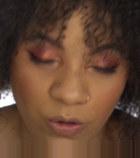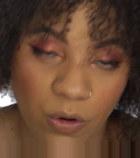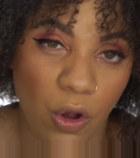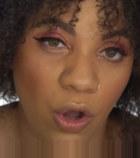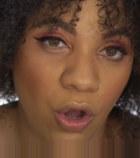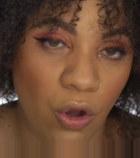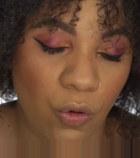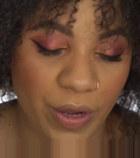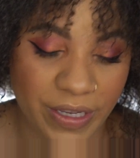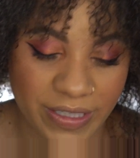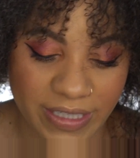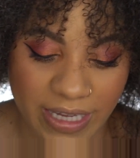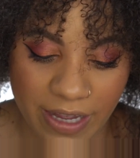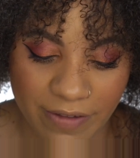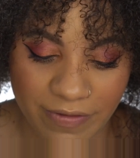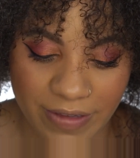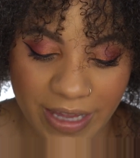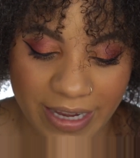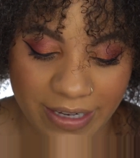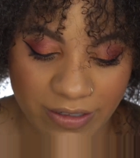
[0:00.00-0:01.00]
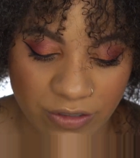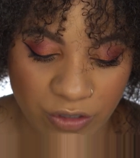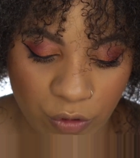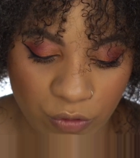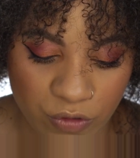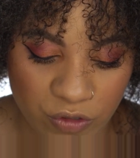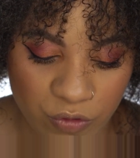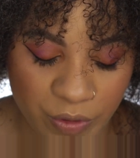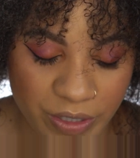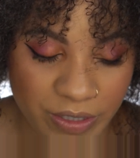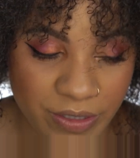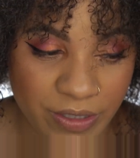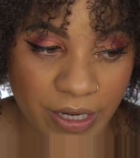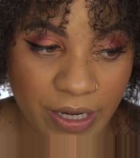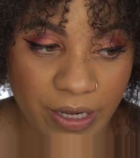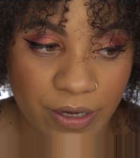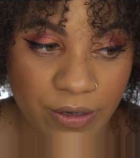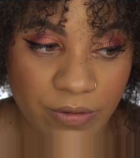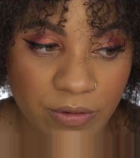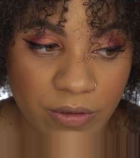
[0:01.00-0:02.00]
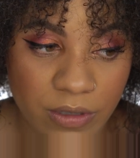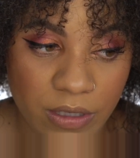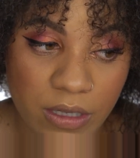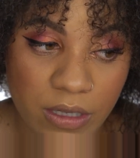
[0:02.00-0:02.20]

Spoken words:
don't always have like notes written down.